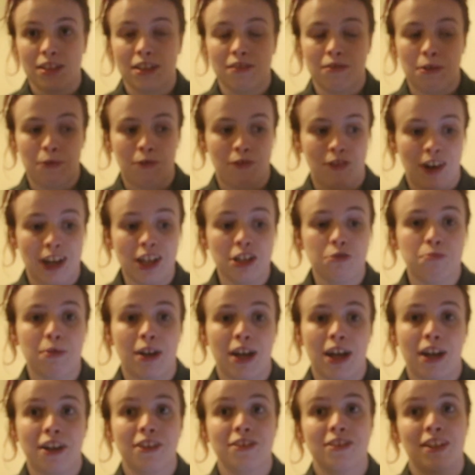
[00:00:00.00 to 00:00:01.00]
with
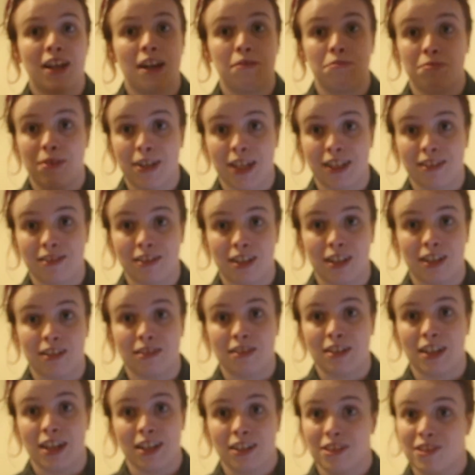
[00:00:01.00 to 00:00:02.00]
flashbacks and my
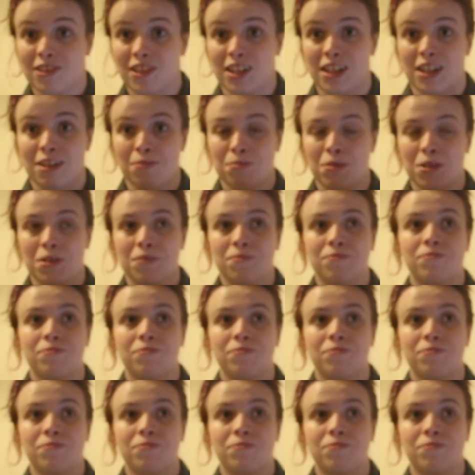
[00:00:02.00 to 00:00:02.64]
anxiety and sleep.